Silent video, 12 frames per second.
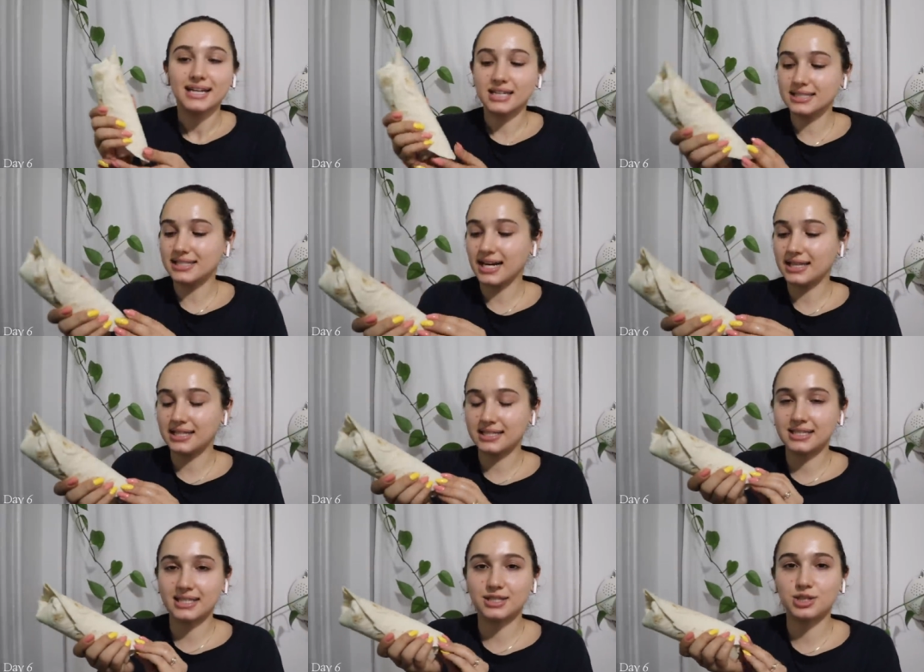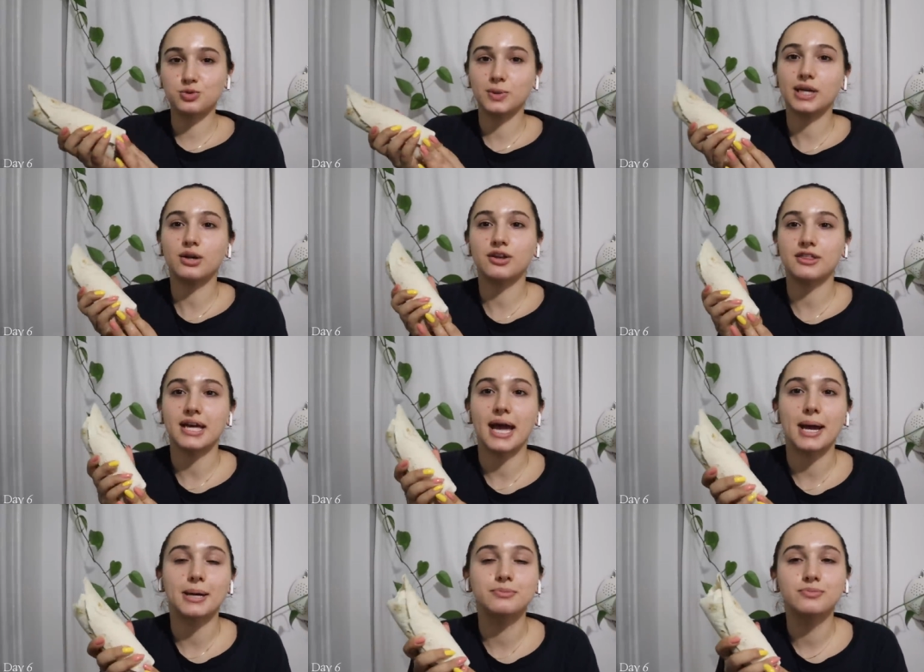Inside this is Sweet Earth
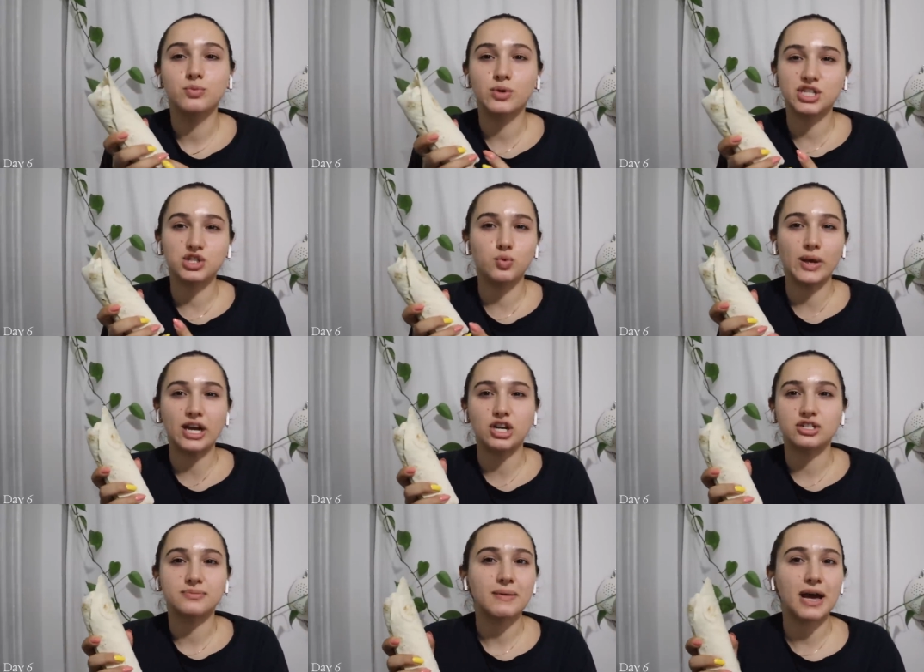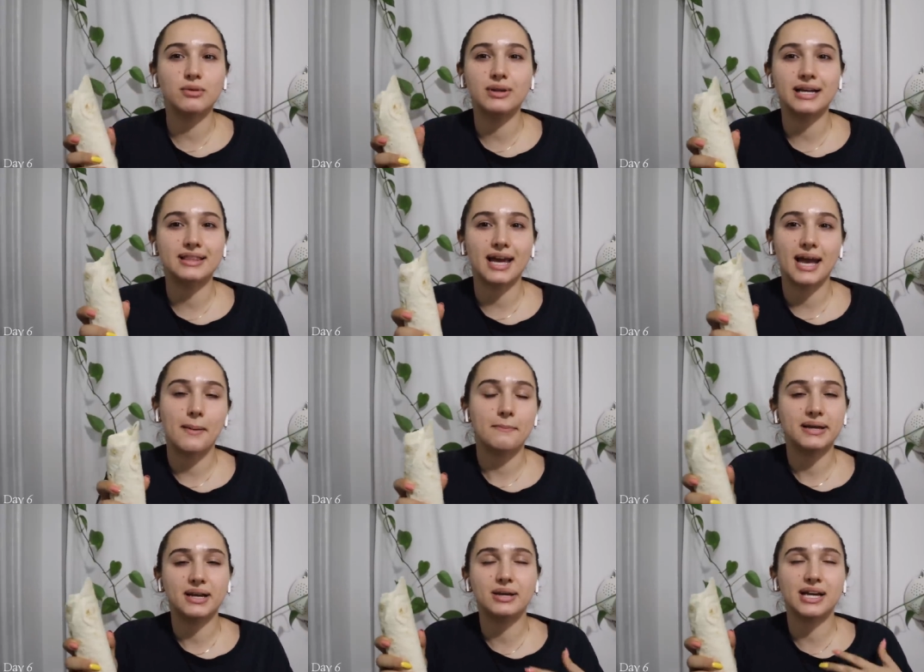ham, which is weird. I don't like the
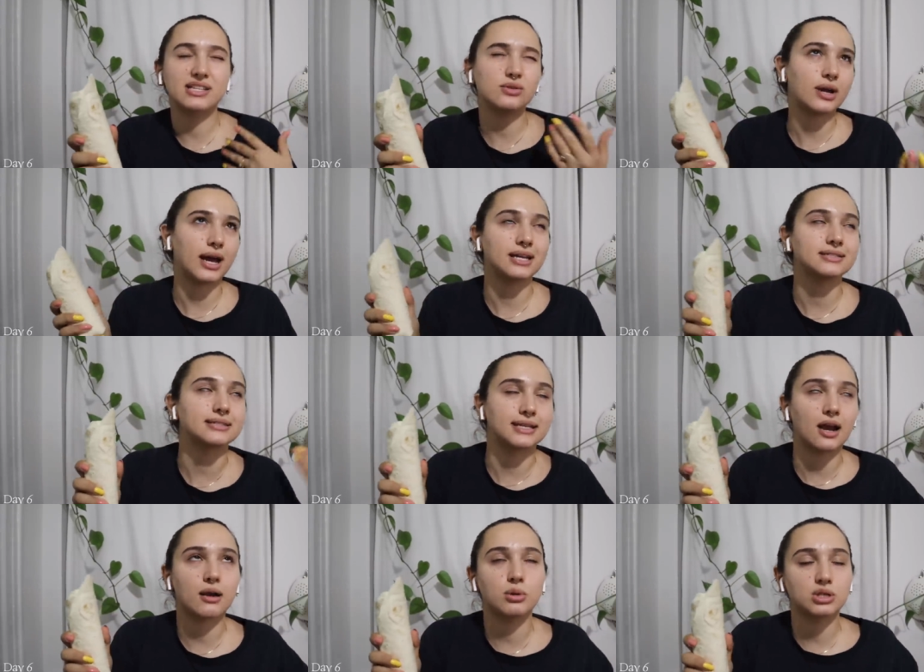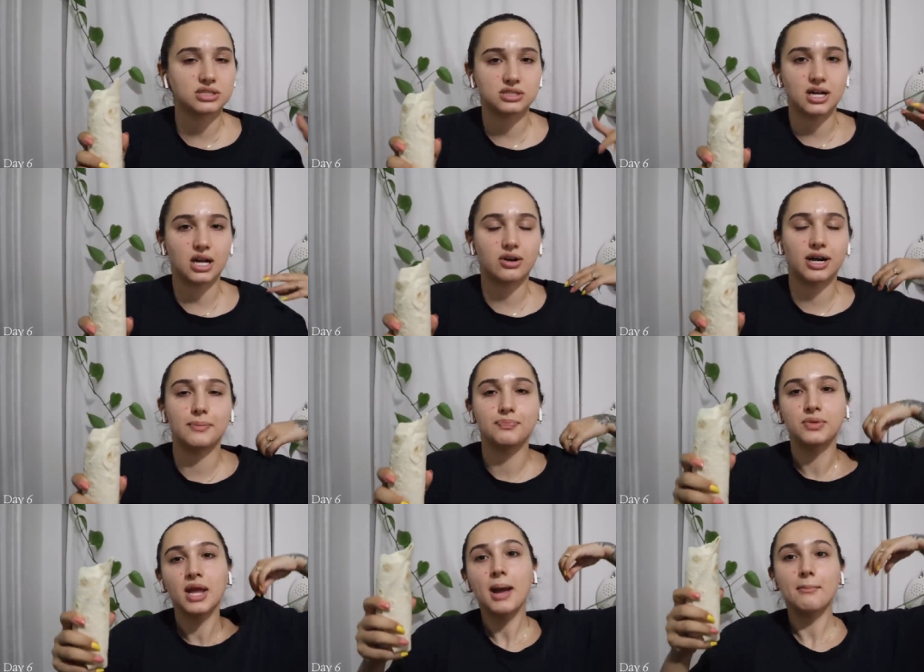ham. It's okay, it's not terrible, it's just not great.
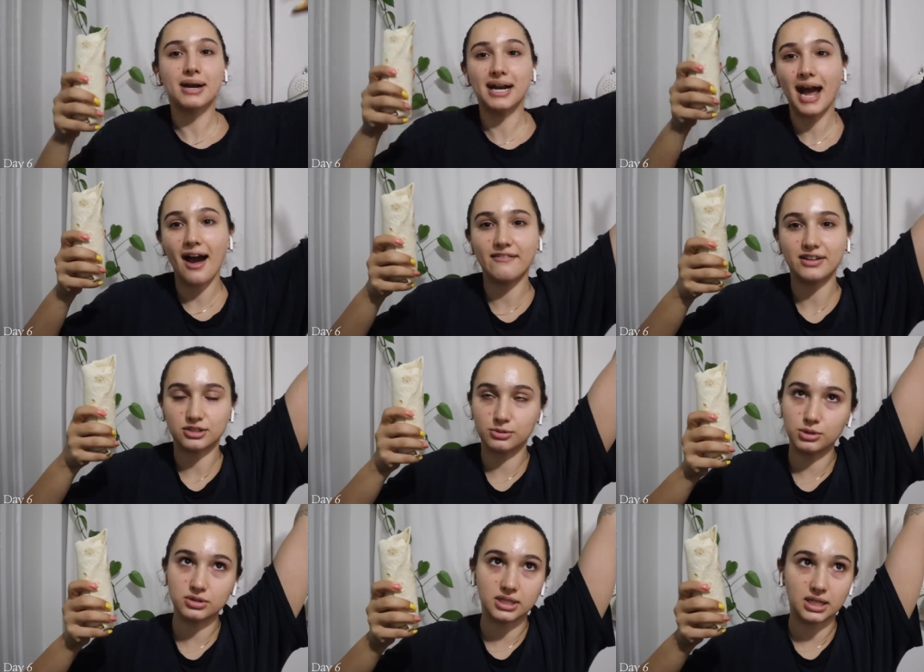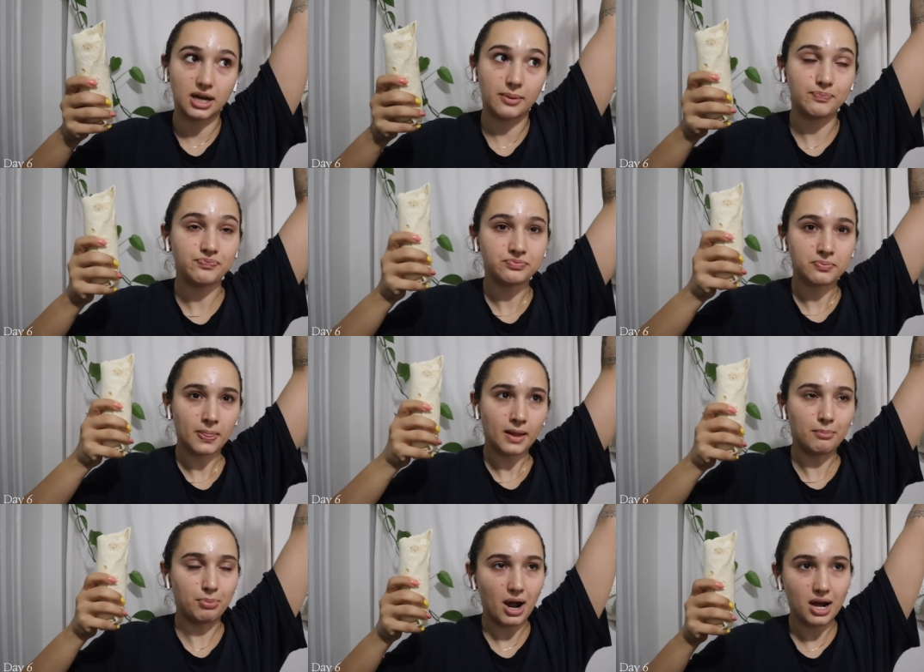But I have it, so I'm using it up.
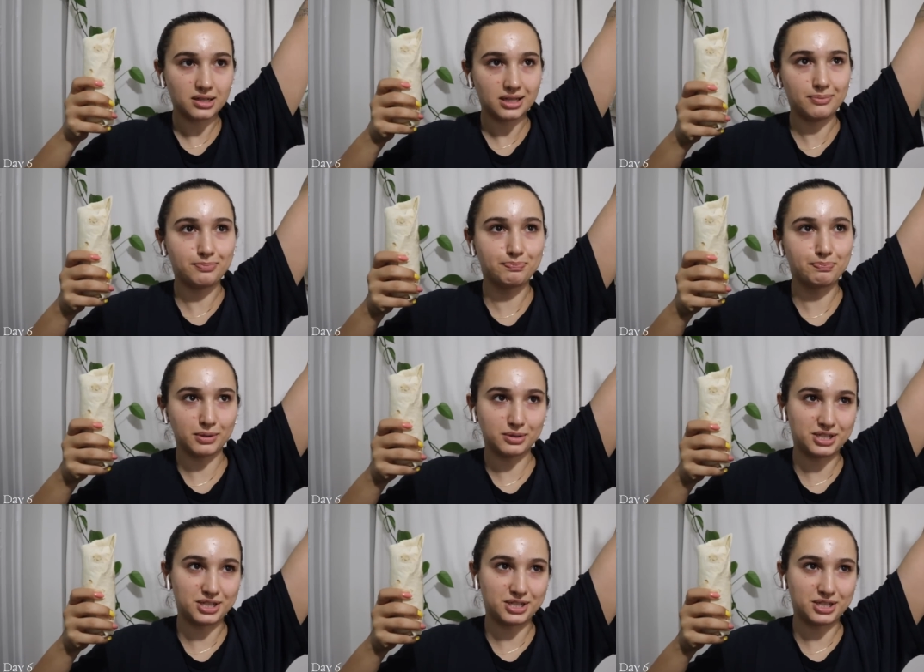Broccoli, blue